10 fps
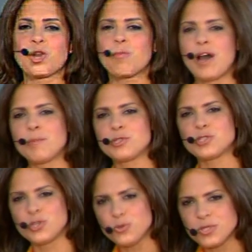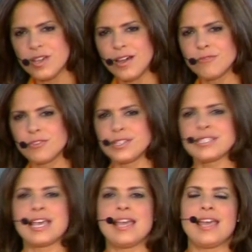Obama's news
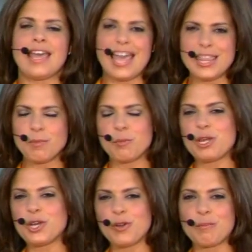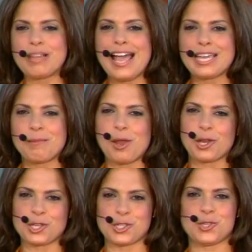conference and the premiere of Black in
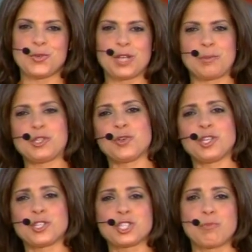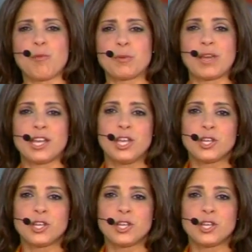America 2. We're going to be joined in just a moment by